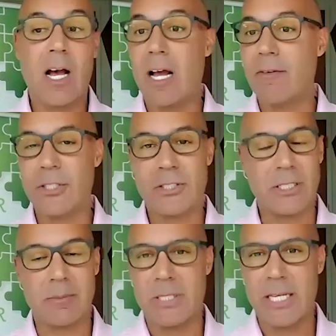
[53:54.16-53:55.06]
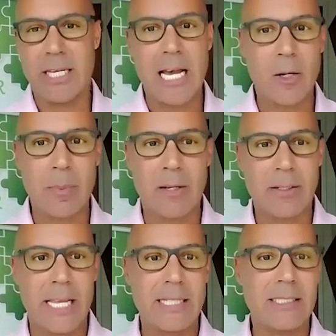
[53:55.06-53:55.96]
uh, just to geek out
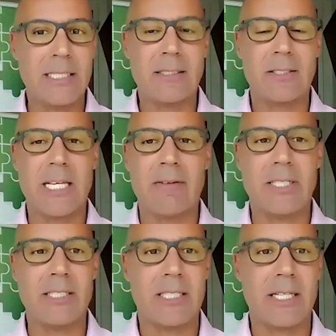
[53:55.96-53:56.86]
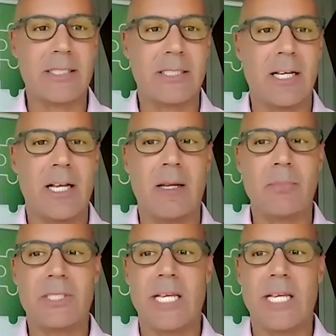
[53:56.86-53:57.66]
about 1876 uh,